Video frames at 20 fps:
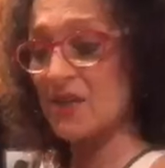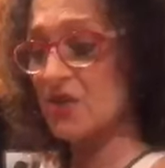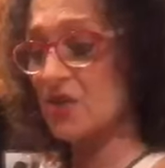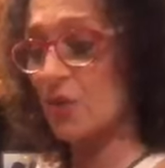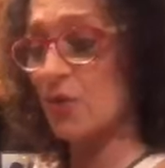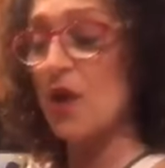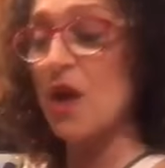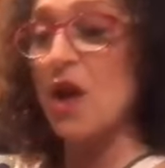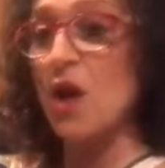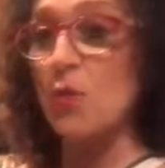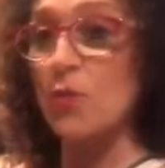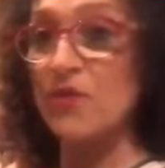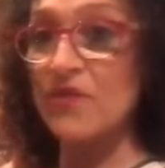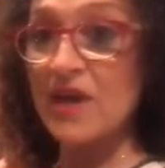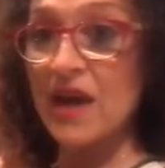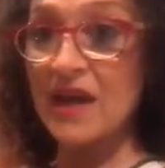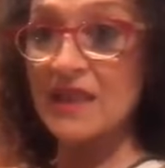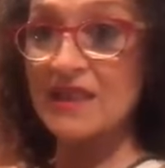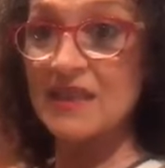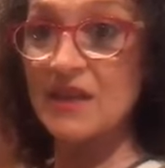So we've
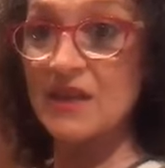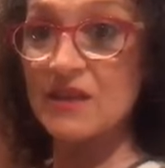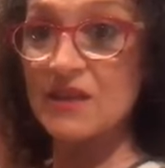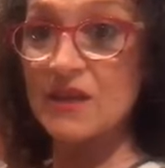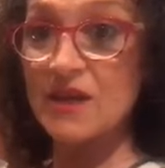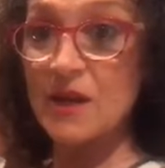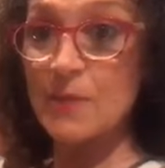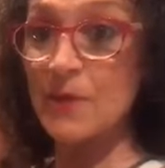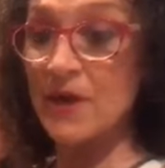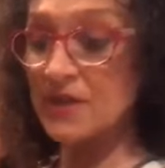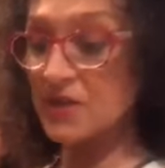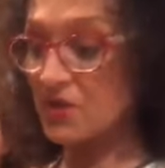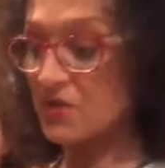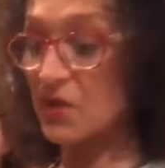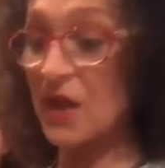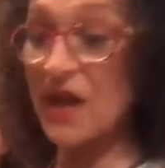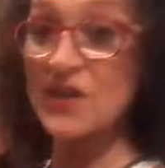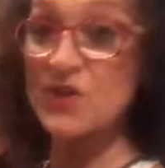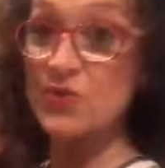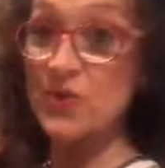got the garbanzos.
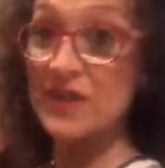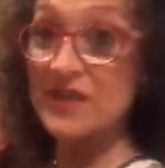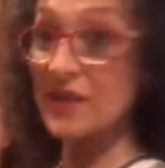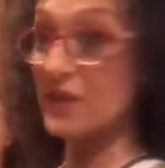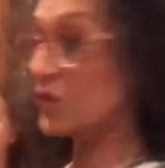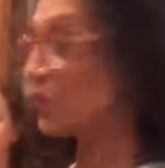I drained out